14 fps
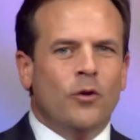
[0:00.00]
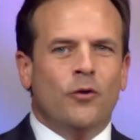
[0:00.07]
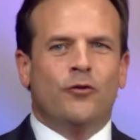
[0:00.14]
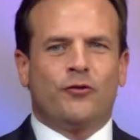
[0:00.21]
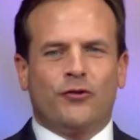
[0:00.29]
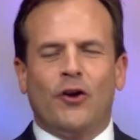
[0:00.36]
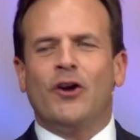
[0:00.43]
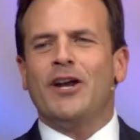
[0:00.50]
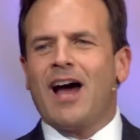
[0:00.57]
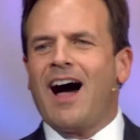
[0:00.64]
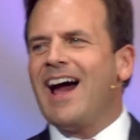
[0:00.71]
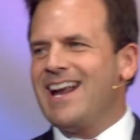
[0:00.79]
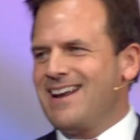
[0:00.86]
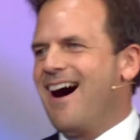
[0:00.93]
should
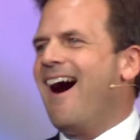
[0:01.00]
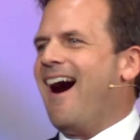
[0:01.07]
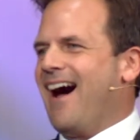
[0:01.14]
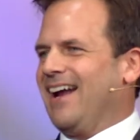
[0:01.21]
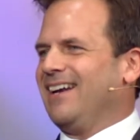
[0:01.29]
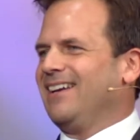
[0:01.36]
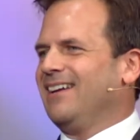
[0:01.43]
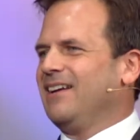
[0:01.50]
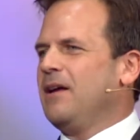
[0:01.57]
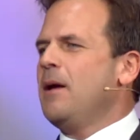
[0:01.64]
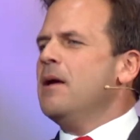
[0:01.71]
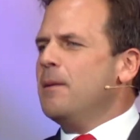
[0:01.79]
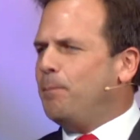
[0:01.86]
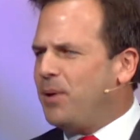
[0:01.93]
I not
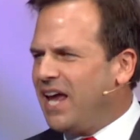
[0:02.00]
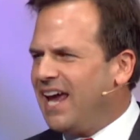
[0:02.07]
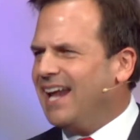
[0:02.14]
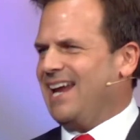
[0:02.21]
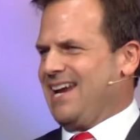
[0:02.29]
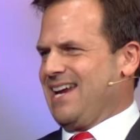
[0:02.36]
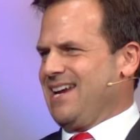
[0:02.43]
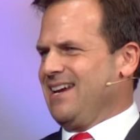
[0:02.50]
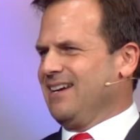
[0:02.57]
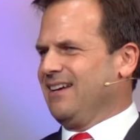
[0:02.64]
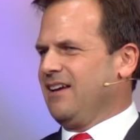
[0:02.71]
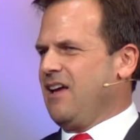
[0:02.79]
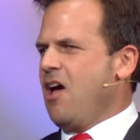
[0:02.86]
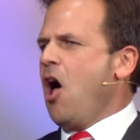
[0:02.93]
pity
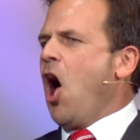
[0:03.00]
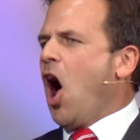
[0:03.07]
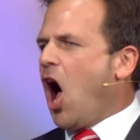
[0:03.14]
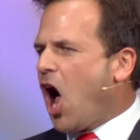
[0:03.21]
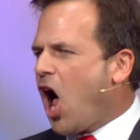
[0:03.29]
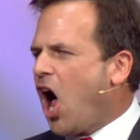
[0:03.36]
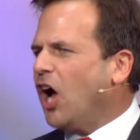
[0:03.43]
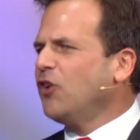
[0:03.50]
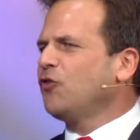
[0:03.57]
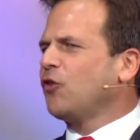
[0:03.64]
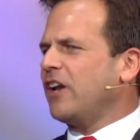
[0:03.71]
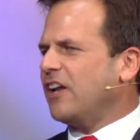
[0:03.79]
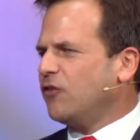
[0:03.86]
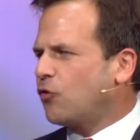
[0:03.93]

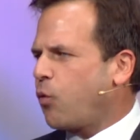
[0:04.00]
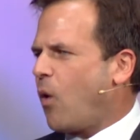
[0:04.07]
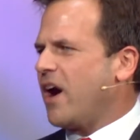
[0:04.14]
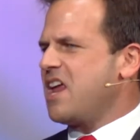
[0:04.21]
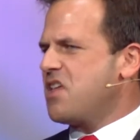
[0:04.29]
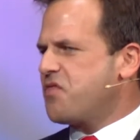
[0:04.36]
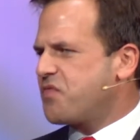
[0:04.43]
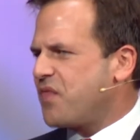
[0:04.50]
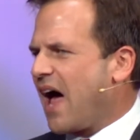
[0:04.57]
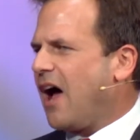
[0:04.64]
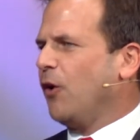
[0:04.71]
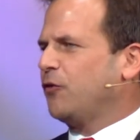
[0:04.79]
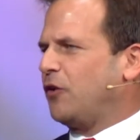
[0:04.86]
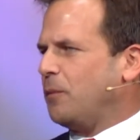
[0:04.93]

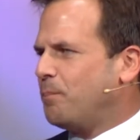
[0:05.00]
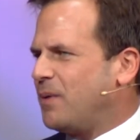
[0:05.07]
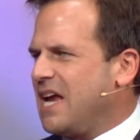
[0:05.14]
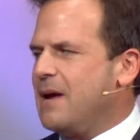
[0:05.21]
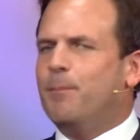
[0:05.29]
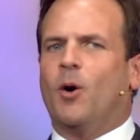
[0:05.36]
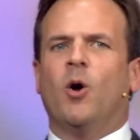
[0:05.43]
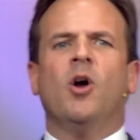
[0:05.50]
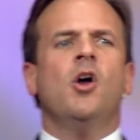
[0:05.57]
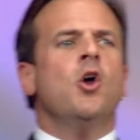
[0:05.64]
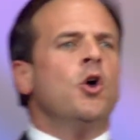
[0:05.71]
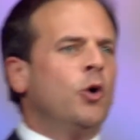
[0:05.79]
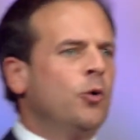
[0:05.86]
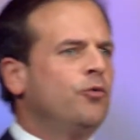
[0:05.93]
120,000 people
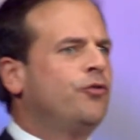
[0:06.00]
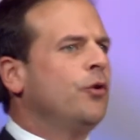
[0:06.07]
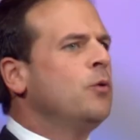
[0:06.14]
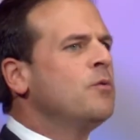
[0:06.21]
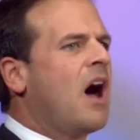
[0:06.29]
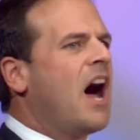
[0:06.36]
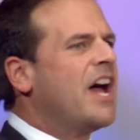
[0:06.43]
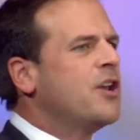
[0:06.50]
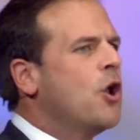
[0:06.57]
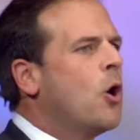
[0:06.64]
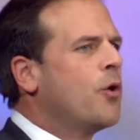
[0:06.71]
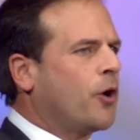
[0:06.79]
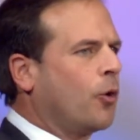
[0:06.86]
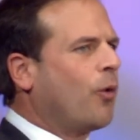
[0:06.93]
who do not
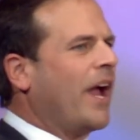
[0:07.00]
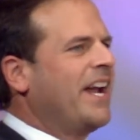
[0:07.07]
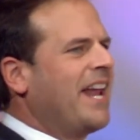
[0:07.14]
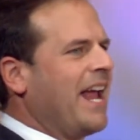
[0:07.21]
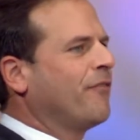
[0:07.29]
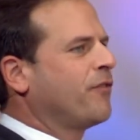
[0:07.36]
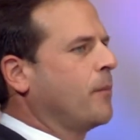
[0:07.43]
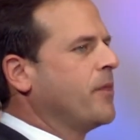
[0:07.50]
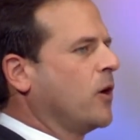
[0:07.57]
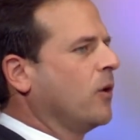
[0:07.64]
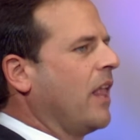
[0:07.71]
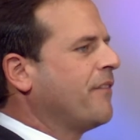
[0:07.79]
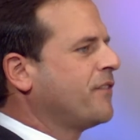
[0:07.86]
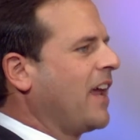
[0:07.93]
know their right hand from
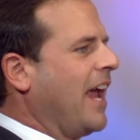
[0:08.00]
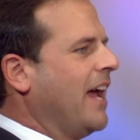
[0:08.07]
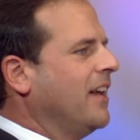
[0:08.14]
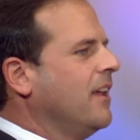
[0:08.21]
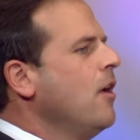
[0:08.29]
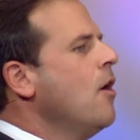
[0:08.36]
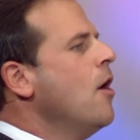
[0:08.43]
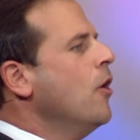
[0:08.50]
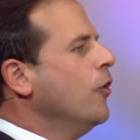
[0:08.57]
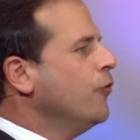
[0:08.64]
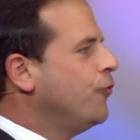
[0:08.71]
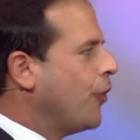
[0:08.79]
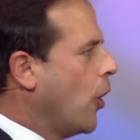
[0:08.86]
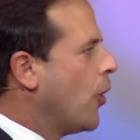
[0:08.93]
their left hand.
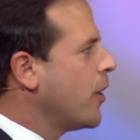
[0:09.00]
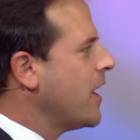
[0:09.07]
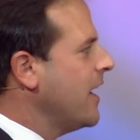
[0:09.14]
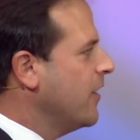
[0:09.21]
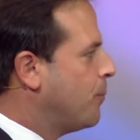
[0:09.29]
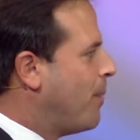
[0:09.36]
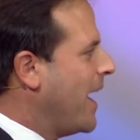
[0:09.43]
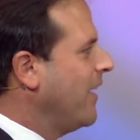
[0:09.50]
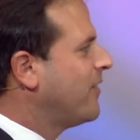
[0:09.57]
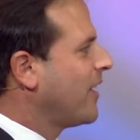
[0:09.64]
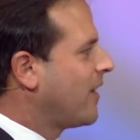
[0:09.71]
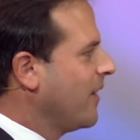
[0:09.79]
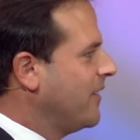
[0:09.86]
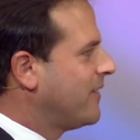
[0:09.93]
Jonah is
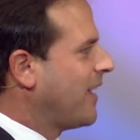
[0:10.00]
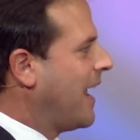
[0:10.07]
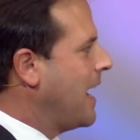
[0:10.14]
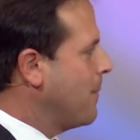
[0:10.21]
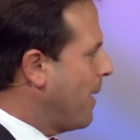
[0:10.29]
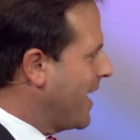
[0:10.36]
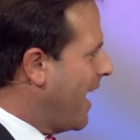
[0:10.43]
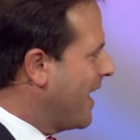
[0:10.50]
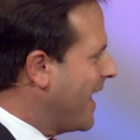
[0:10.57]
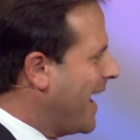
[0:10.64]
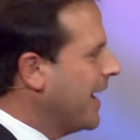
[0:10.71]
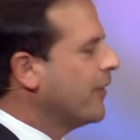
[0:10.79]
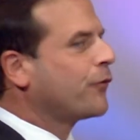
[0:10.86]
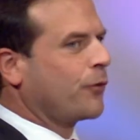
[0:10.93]
basically saying by not
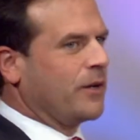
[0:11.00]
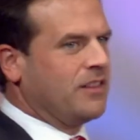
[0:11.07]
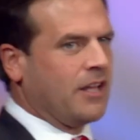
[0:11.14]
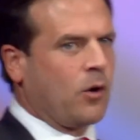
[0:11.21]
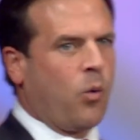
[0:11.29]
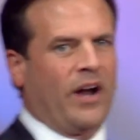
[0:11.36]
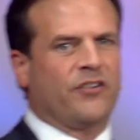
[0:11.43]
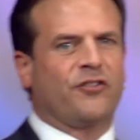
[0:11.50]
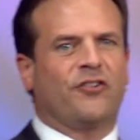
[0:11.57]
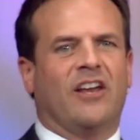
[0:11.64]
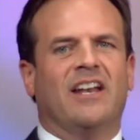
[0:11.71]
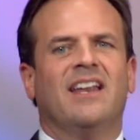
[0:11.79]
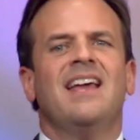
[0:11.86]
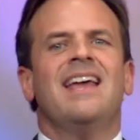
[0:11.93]
answering the
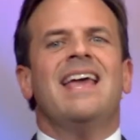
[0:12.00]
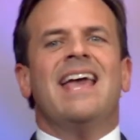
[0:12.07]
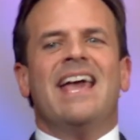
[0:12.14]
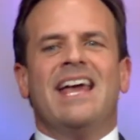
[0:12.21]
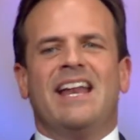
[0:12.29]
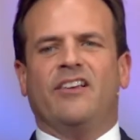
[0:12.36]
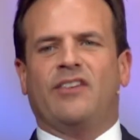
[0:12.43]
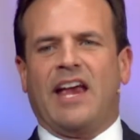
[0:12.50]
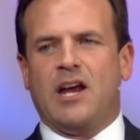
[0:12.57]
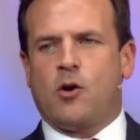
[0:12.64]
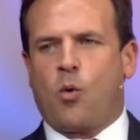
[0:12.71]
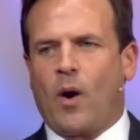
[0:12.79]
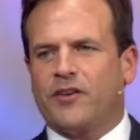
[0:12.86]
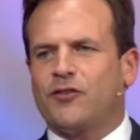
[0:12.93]
question, it is a
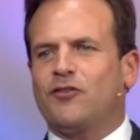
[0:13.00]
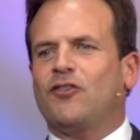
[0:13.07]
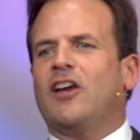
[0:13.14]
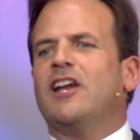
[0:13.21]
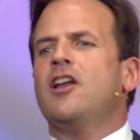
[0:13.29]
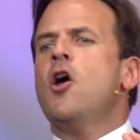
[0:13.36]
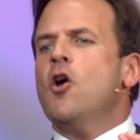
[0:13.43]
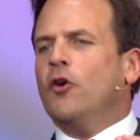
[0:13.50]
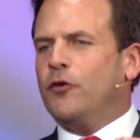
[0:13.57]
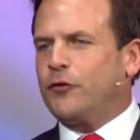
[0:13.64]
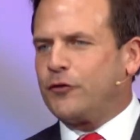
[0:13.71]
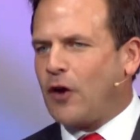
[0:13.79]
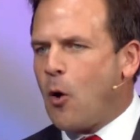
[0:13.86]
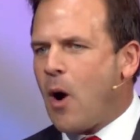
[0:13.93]
question
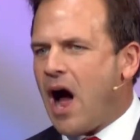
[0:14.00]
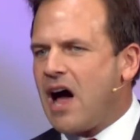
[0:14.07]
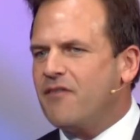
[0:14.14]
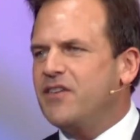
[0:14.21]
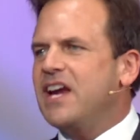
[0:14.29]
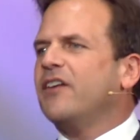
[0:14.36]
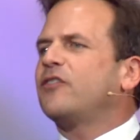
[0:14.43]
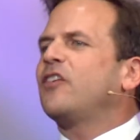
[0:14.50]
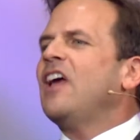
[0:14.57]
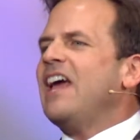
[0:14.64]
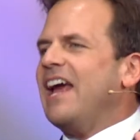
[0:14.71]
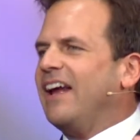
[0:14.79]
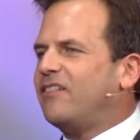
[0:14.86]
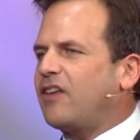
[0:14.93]
so obvious
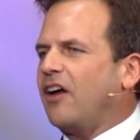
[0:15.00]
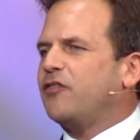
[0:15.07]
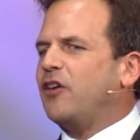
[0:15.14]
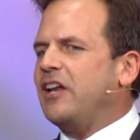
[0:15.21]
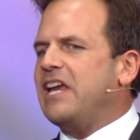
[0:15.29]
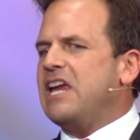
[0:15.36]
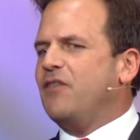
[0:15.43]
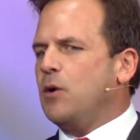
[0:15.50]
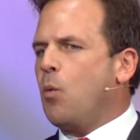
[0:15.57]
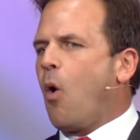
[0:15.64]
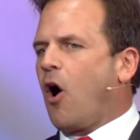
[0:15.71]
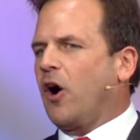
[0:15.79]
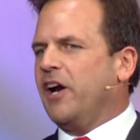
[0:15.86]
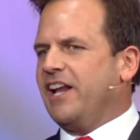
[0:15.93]
it doesn't even
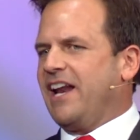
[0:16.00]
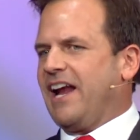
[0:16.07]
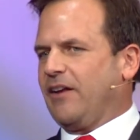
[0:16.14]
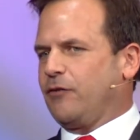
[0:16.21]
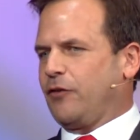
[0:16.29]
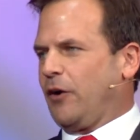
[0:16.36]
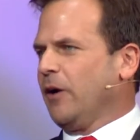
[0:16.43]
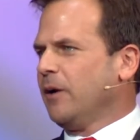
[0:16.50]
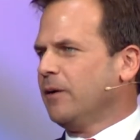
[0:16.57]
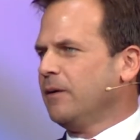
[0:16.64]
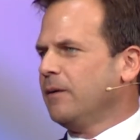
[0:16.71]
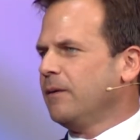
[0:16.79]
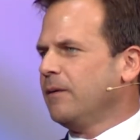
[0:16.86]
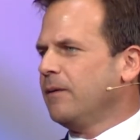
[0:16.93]
warrant an answer.
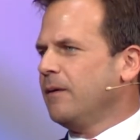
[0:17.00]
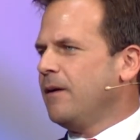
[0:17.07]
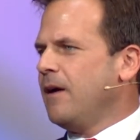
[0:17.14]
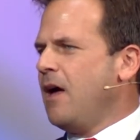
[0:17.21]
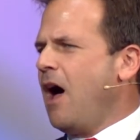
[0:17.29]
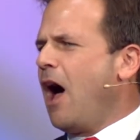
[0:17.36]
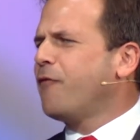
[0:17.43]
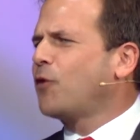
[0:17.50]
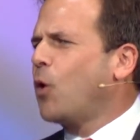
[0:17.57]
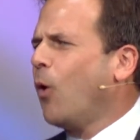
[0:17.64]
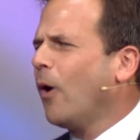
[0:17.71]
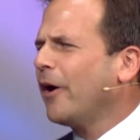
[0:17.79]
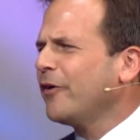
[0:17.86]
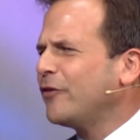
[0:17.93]
Of
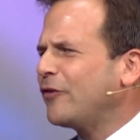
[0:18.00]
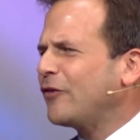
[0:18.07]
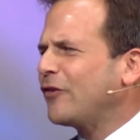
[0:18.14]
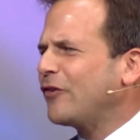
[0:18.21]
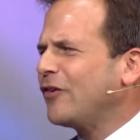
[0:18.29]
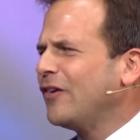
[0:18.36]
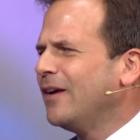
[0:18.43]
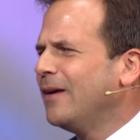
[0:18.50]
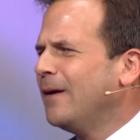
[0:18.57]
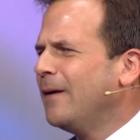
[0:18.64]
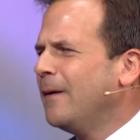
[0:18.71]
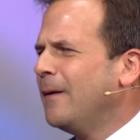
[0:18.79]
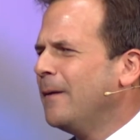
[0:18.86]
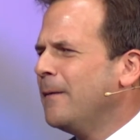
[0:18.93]
course.
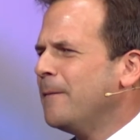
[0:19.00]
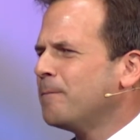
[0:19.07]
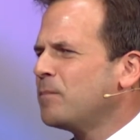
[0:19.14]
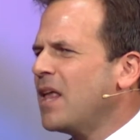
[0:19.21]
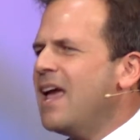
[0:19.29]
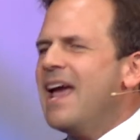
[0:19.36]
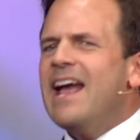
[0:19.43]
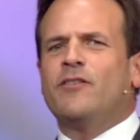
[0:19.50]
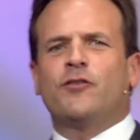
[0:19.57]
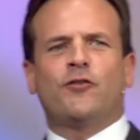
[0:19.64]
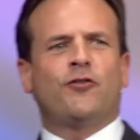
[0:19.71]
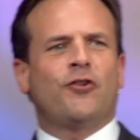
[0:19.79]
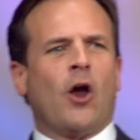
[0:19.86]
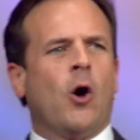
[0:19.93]
It's
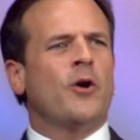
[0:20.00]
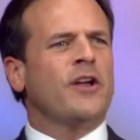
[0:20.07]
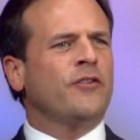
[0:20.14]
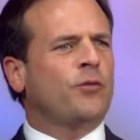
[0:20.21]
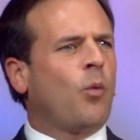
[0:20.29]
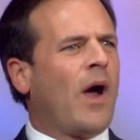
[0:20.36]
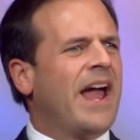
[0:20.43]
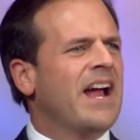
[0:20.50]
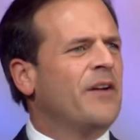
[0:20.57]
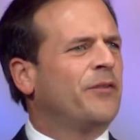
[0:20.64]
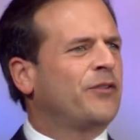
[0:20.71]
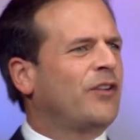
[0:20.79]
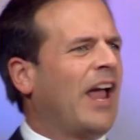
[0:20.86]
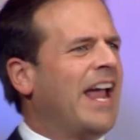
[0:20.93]
Jonah's way
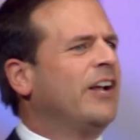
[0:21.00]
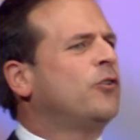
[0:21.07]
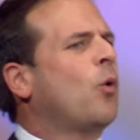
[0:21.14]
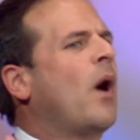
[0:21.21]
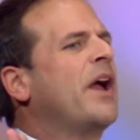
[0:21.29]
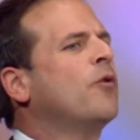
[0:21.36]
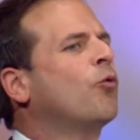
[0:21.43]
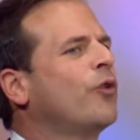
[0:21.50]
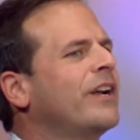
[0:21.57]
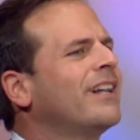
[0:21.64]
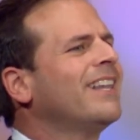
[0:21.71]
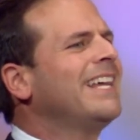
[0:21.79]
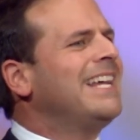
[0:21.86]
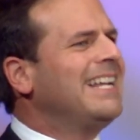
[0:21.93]
of saying, Do I
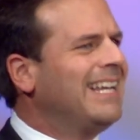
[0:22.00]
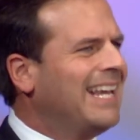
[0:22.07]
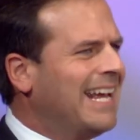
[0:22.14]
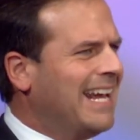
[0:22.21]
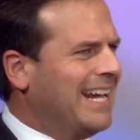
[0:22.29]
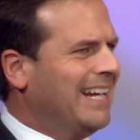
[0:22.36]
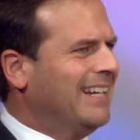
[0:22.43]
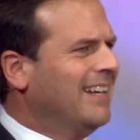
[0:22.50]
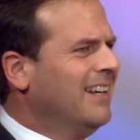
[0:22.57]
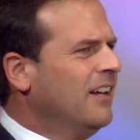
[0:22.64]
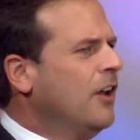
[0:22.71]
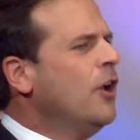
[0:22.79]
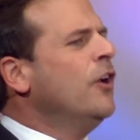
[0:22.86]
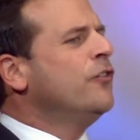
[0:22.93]
really
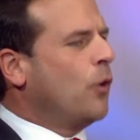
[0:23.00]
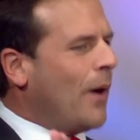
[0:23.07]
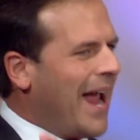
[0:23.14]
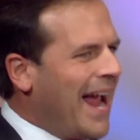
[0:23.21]
need to